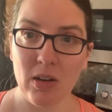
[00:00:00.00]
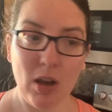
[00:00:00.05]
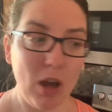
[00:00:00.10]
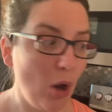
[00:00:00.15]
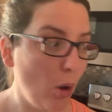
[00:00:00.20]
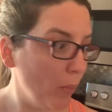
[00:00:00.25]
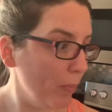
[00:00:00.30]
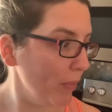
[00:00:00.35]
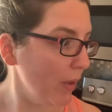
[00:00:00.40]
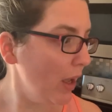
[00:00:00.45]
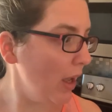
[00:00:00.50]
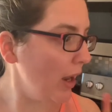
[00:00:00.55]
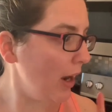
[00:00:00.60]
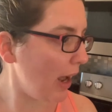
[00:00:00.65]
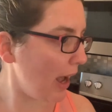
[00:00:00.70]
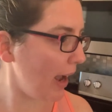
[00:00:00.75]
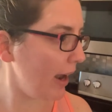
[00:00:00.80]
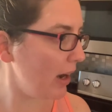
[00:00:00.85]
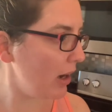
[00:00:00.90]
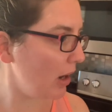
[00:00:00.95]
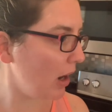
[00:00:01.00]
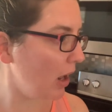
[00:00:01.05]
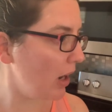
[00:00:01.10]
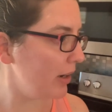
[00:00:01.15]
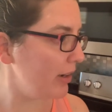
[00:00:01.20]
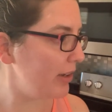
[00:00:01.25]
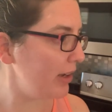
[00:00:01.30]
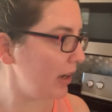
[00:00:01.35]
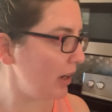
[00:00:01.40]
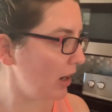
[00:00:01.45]
oh, I
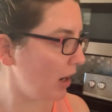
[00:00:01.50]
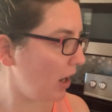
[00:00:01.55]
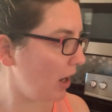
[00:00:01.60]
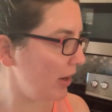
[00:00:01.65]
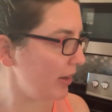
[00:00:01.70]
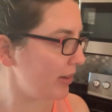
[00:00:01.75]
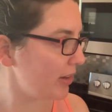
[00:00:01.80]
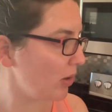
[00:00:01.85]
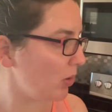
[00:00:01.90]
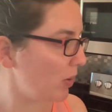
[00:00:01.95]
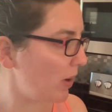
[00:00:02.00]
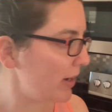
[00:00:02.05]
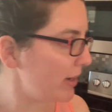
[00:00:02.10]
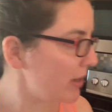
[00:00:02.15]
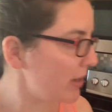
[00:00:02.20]
did also want